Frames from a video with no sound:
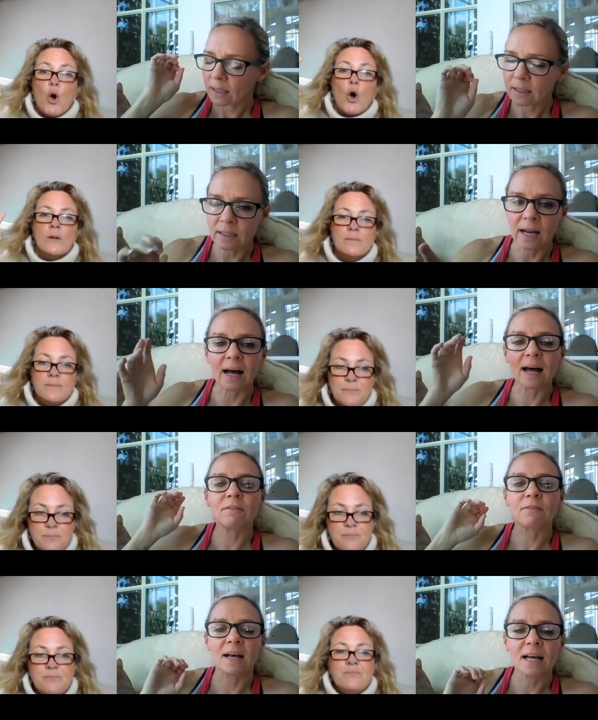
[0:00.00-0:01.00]

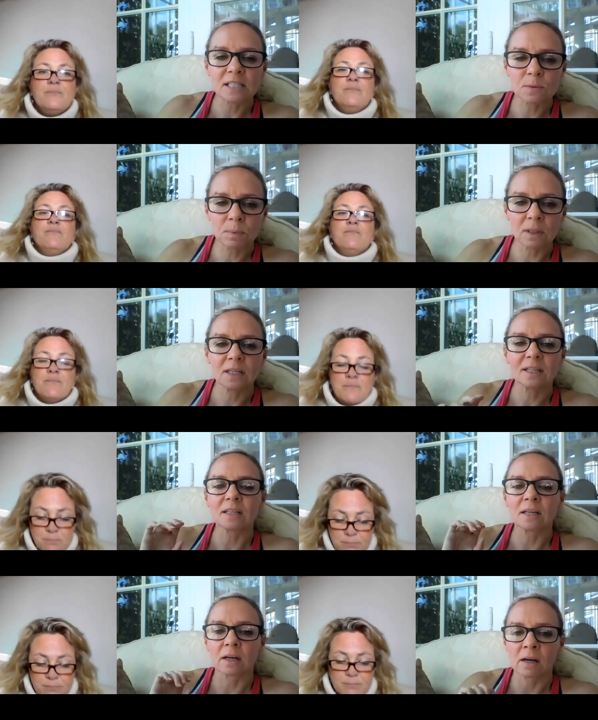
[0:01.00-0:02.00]
Speaker 1: Life has
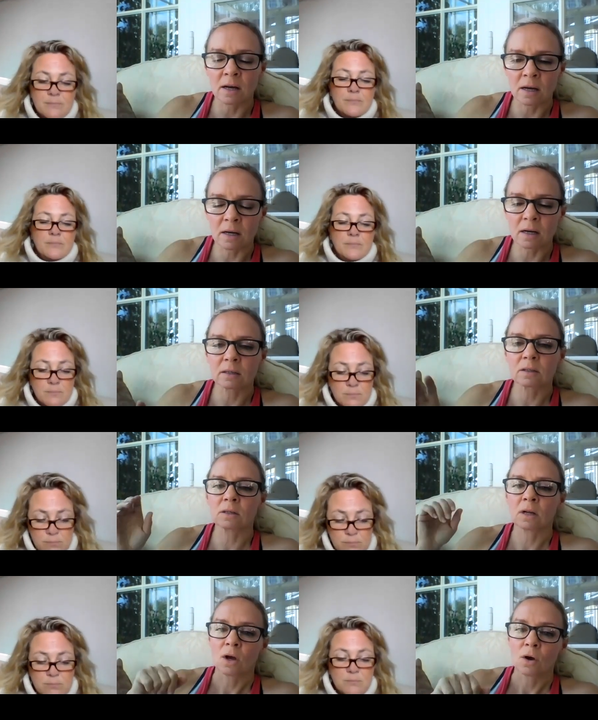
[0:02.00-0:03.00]

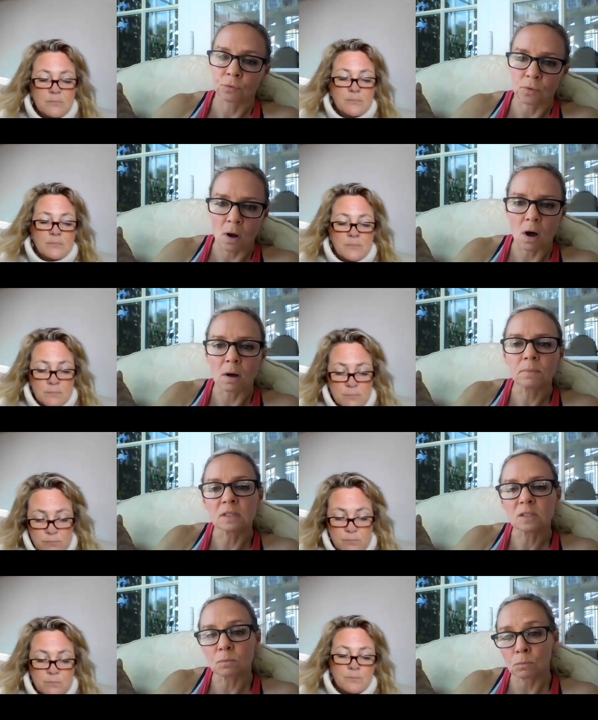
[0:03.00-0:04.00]
begun from this